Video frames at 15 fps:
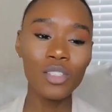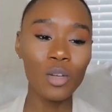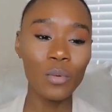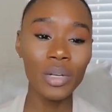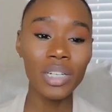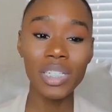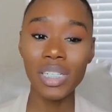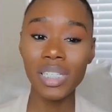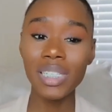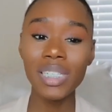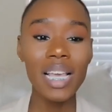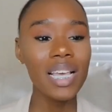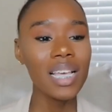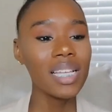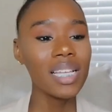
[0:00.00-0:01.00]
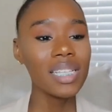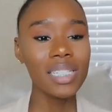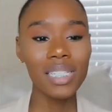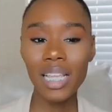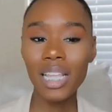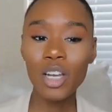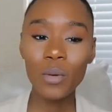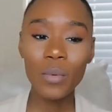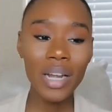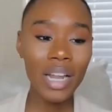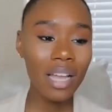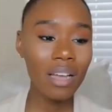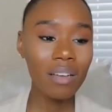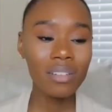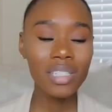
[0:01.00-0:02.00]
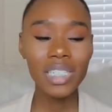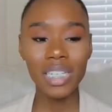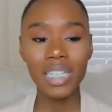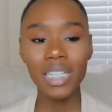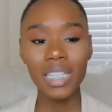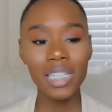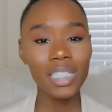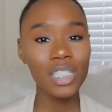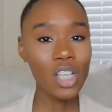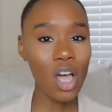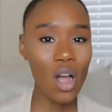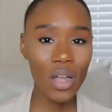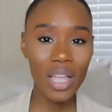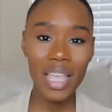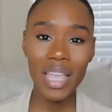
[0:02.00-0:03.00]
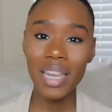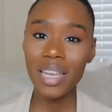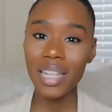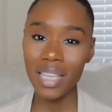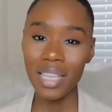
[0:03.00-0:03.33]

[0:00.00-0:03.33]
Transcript: So we're just sitting around, chilling, talking,